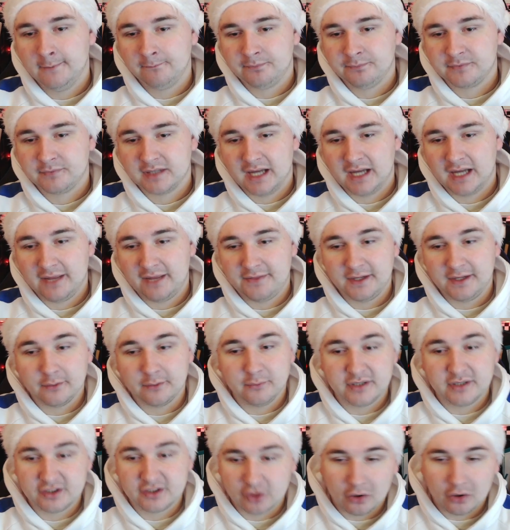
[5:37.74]
I think
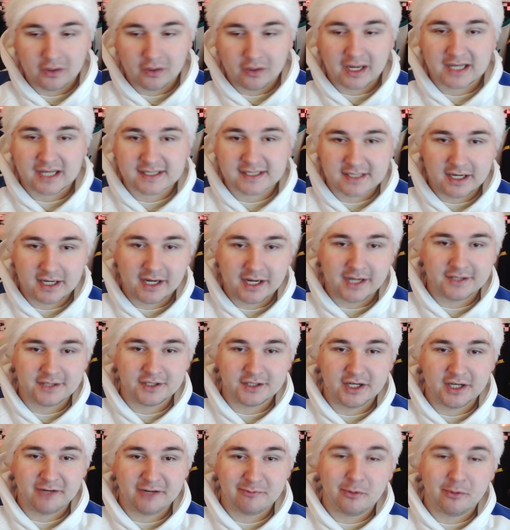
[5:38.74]
we saw last night
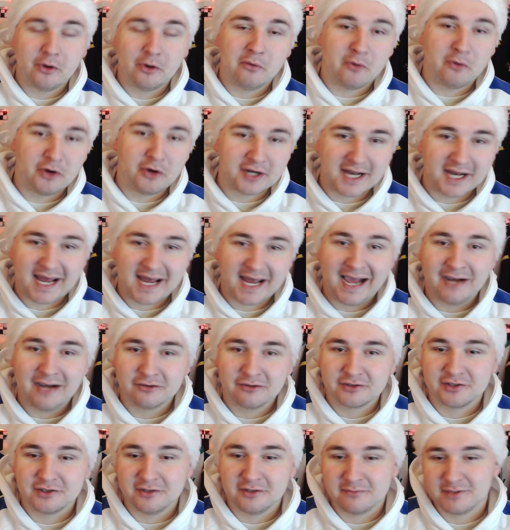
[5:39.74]
that if Paul Warne
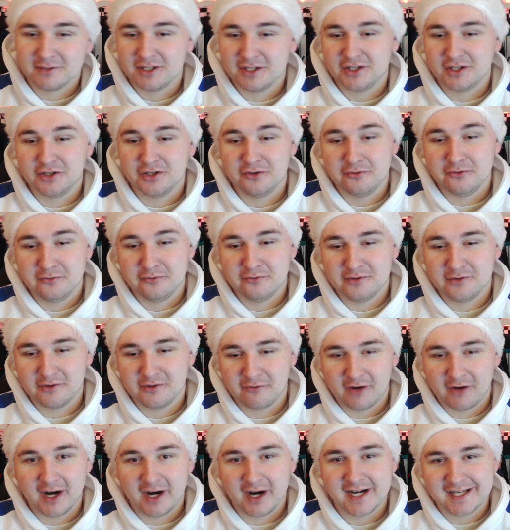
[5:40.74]
allows them to do the
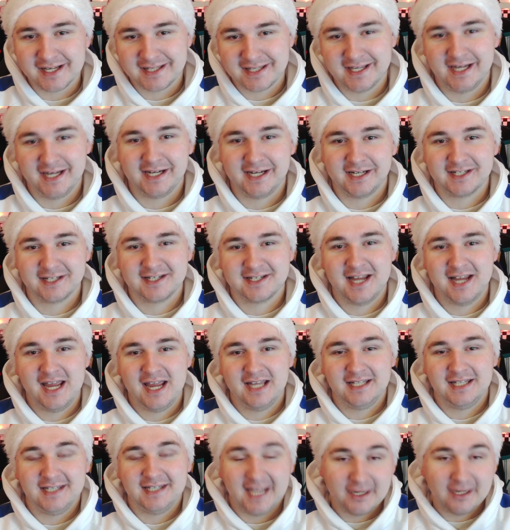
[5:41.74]
right things,
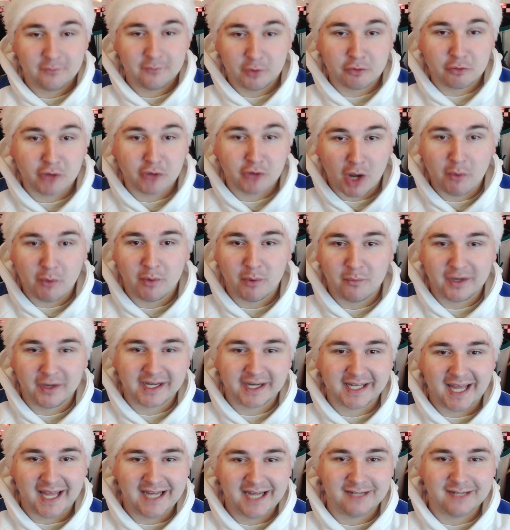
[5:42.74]
they will go and win
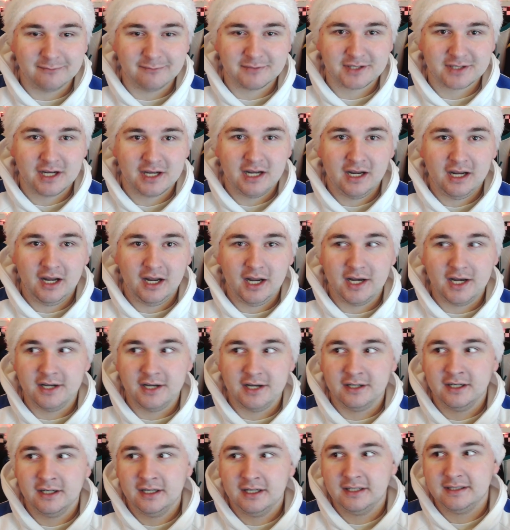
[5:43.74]
games.
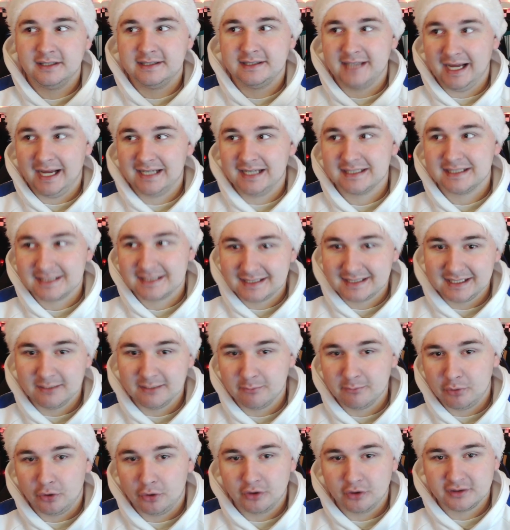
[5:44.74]
And that's the
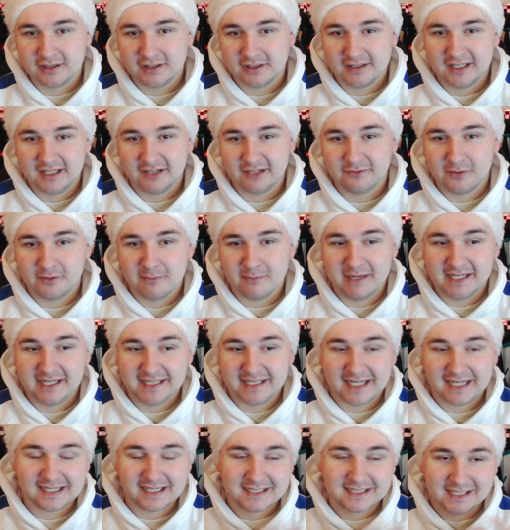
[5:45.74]
important thing for me.
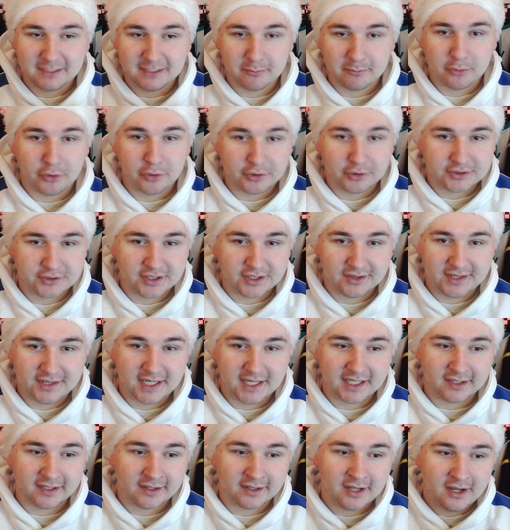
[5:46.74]
That's the important
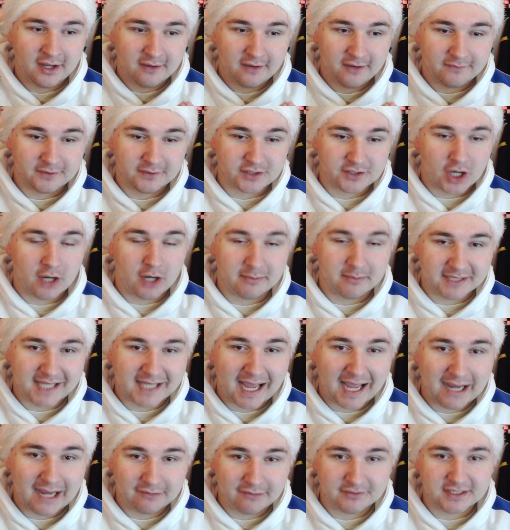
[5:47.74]
thing for Derby
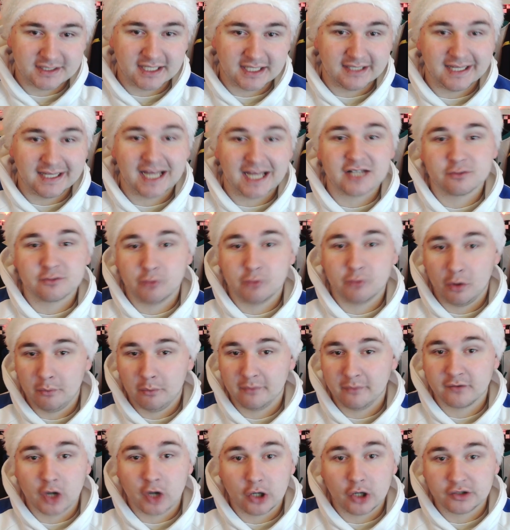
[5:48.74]
County, and that's what
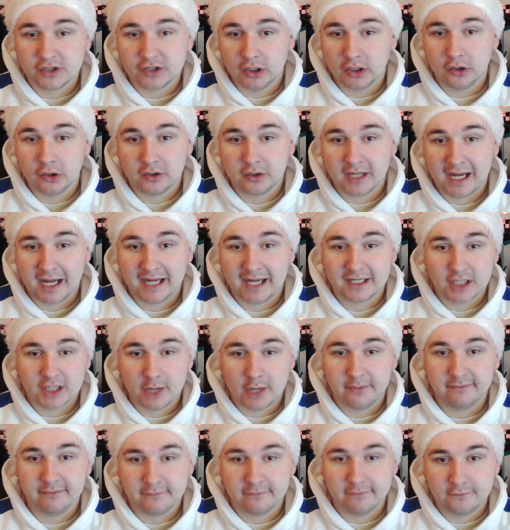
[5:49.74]
we've got to look at
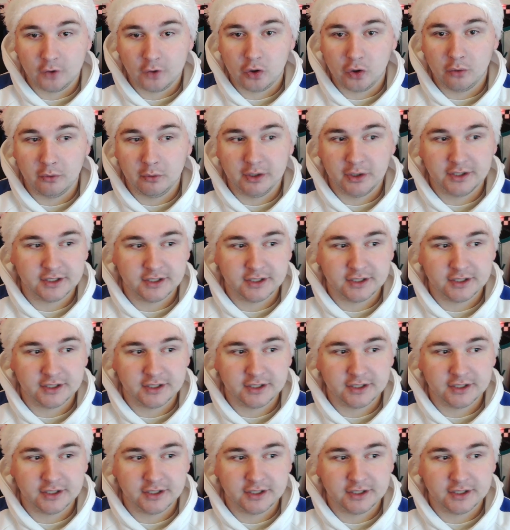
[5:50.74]
going forward.